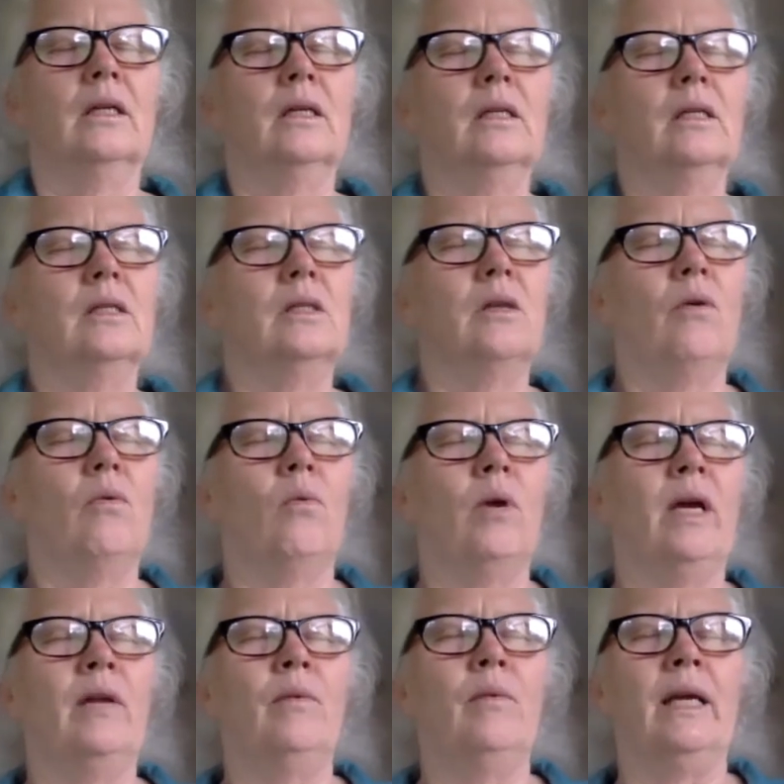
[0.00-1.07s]
So
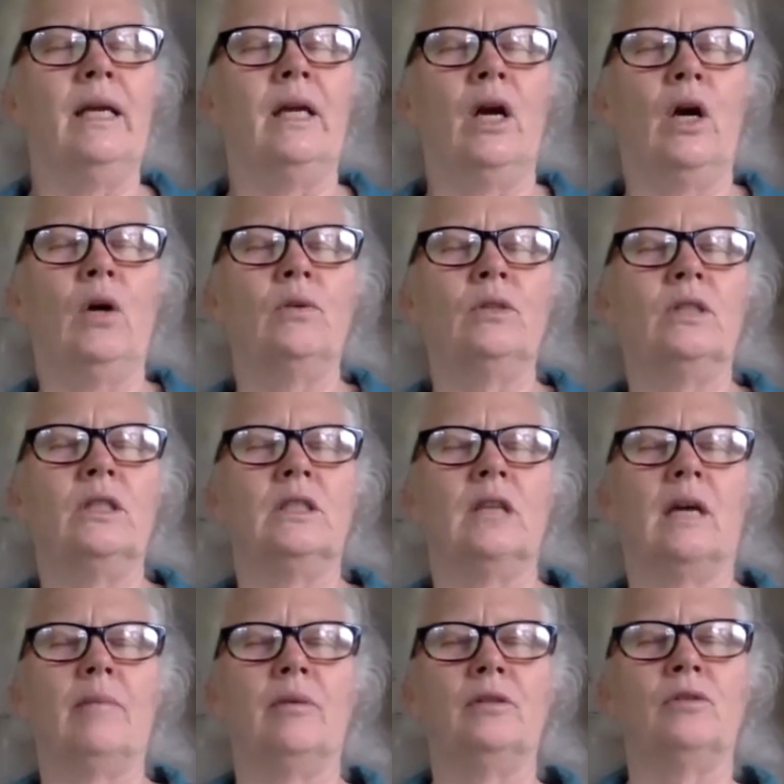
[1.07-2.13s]
when we go to
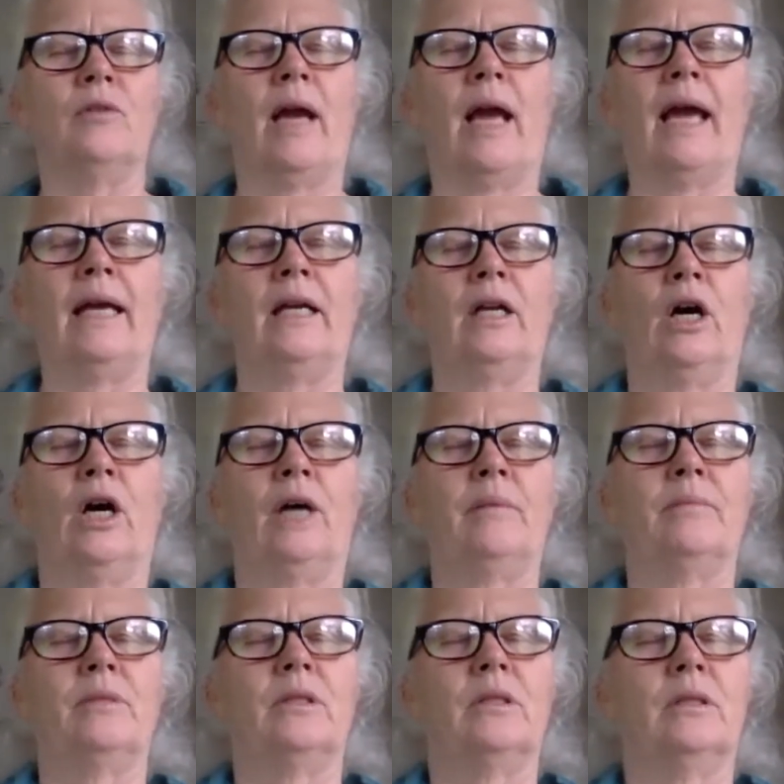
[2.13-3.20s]
double dragon
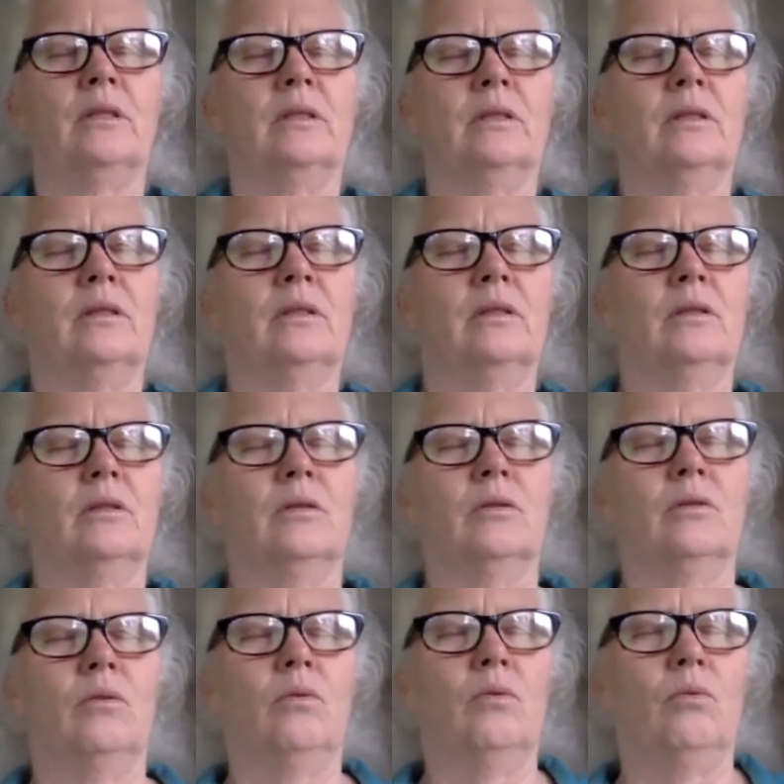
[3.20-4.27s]
arms,
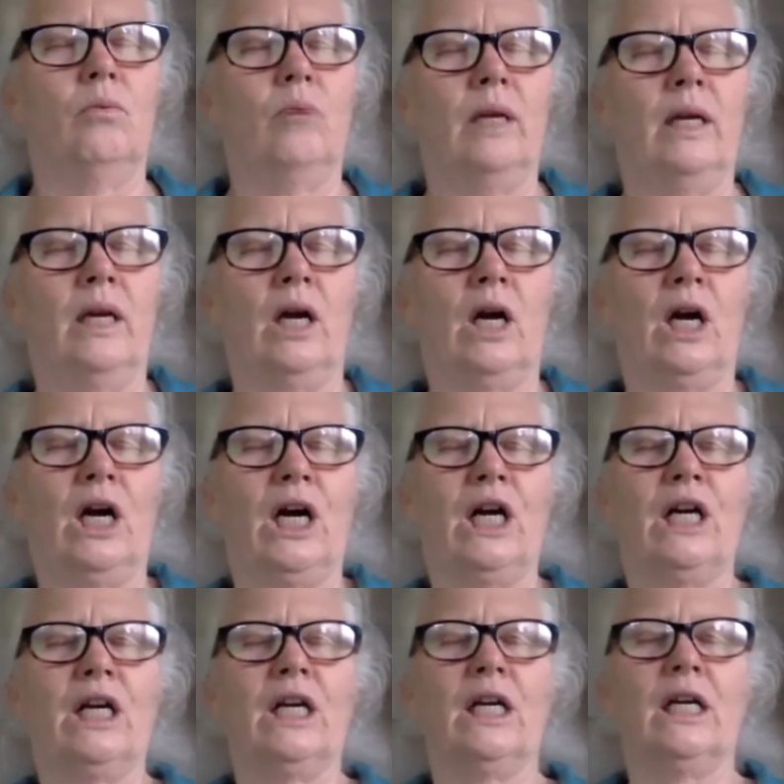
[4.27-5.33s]
we
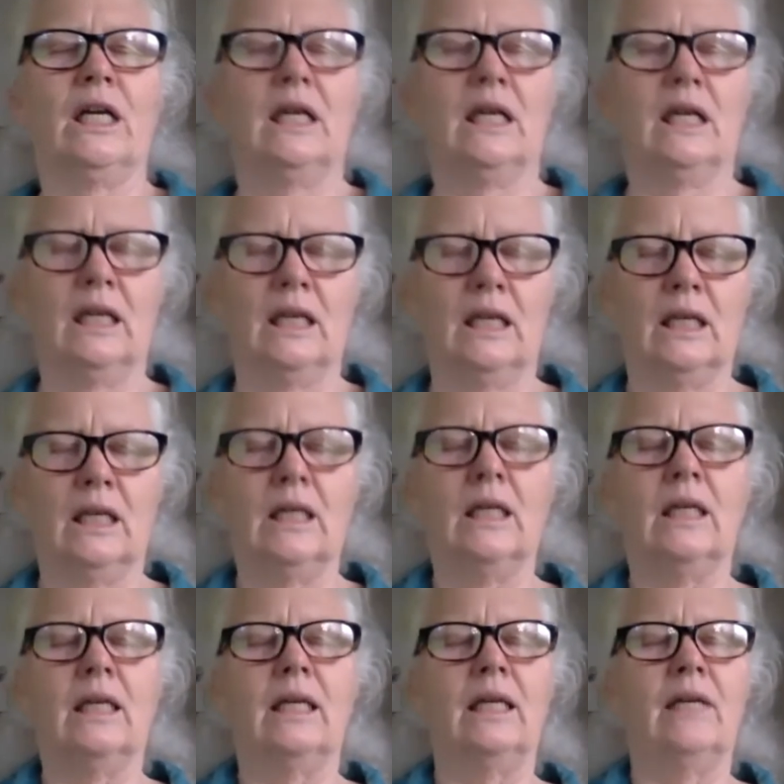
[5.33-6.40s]
are
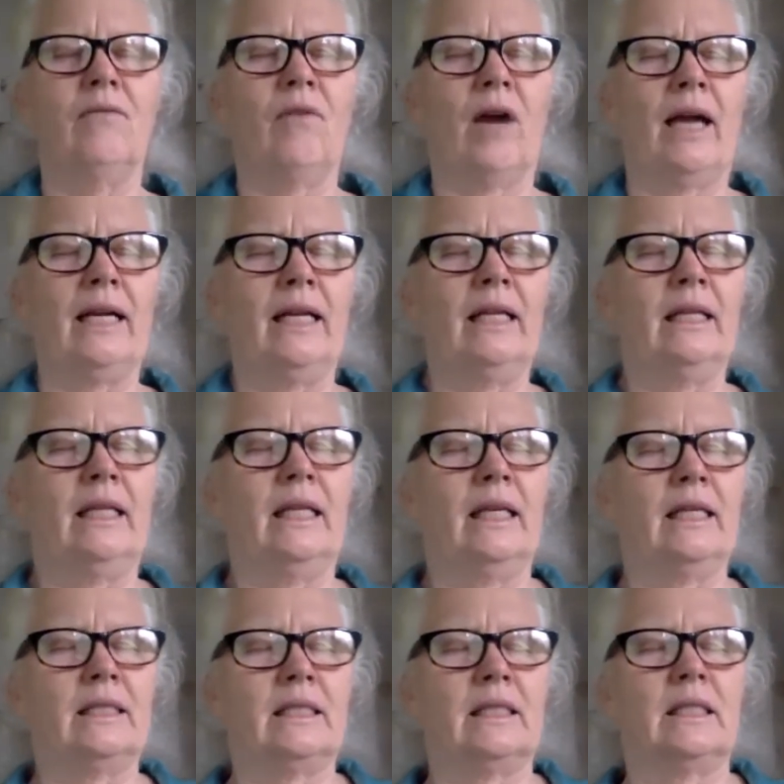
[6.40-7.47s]
inviting
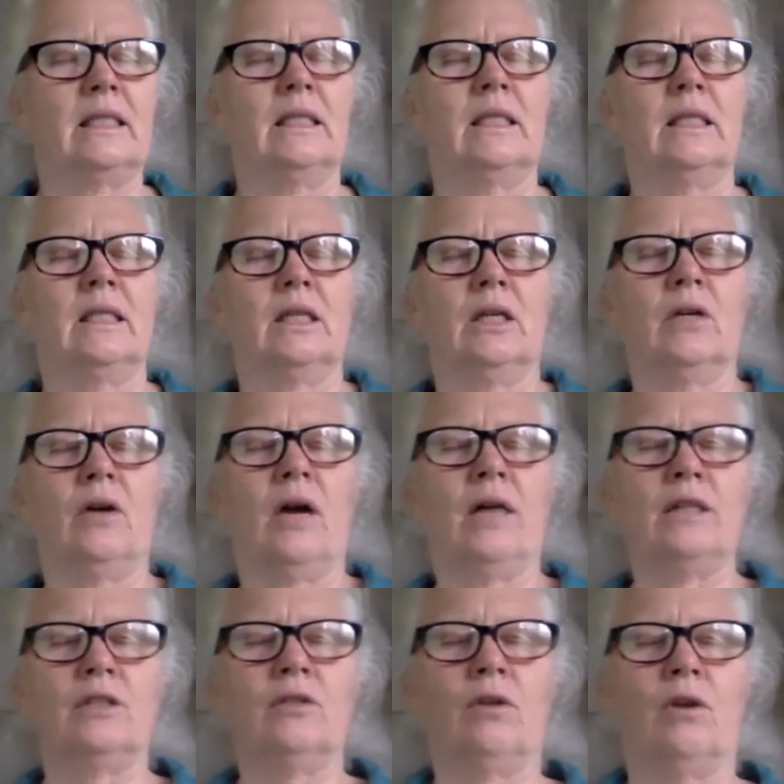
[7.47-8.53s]
this
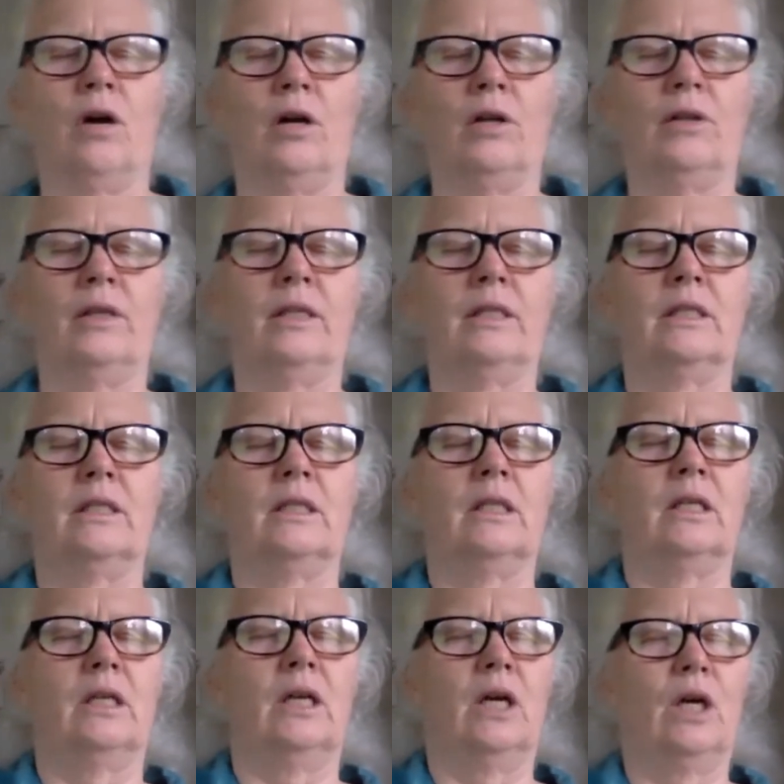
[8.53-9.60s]
cross crawl, this
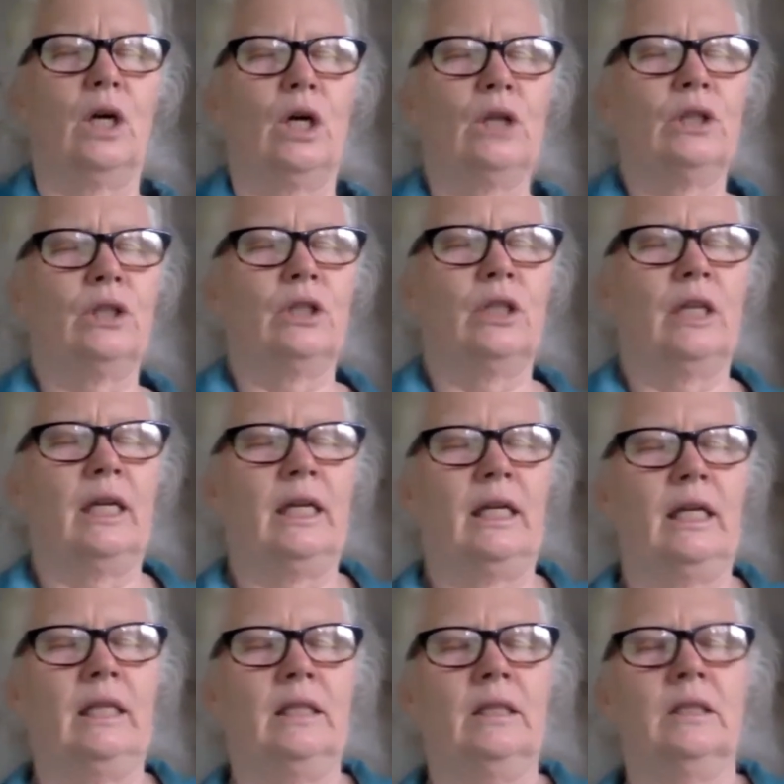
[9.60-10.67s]

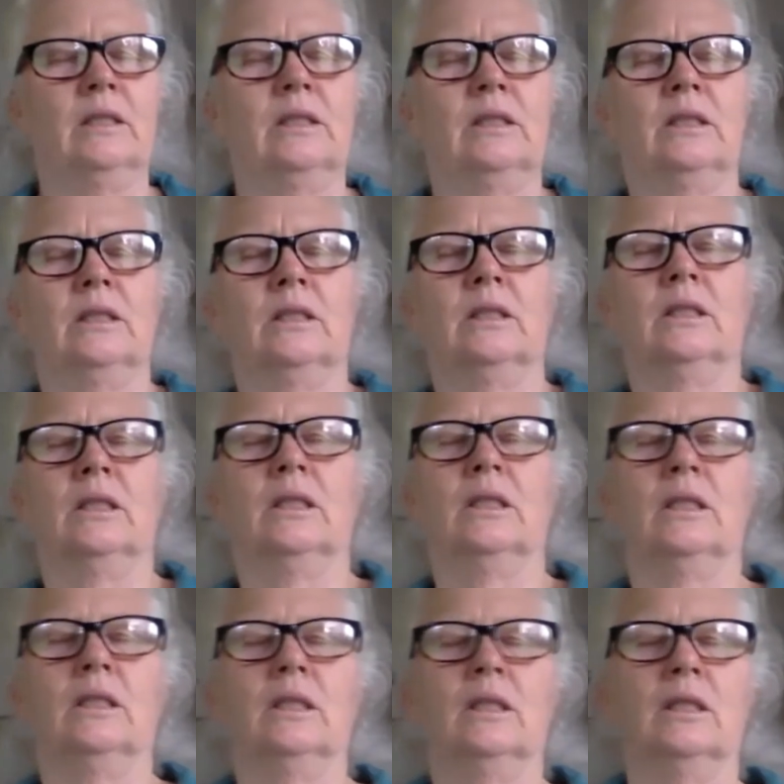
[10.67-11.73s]
alternating
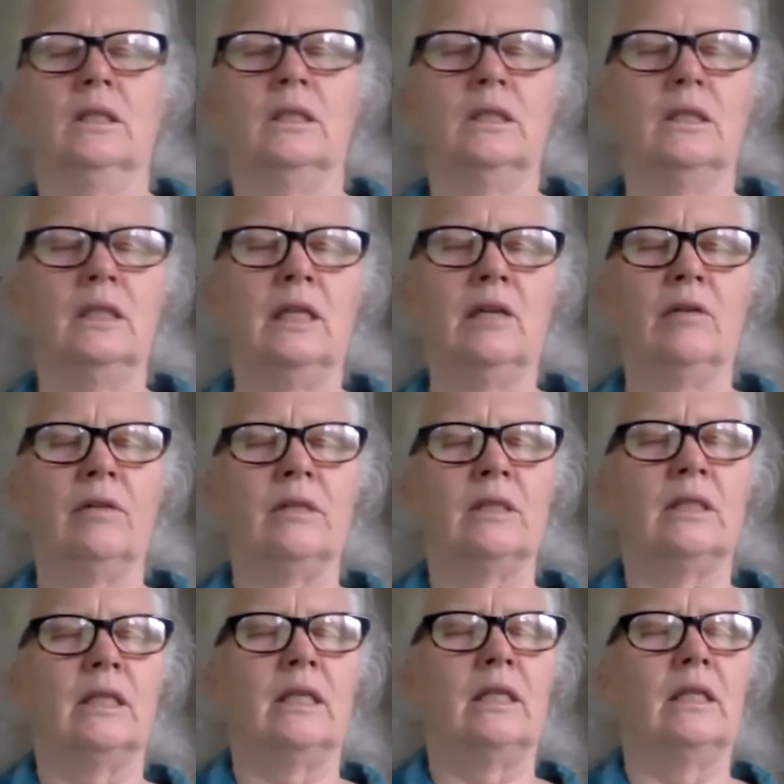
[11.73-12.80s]

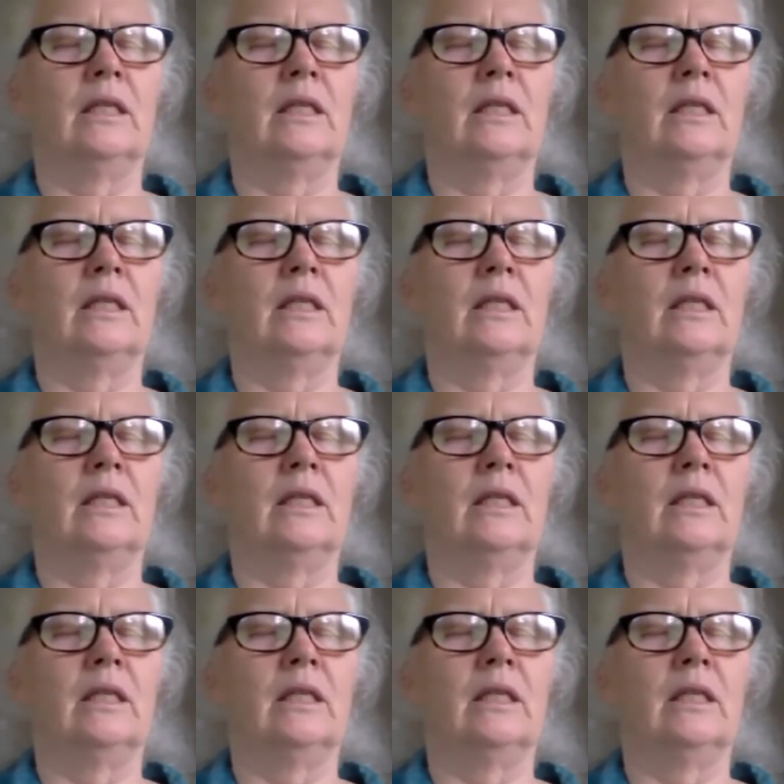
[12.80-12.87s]
sequencing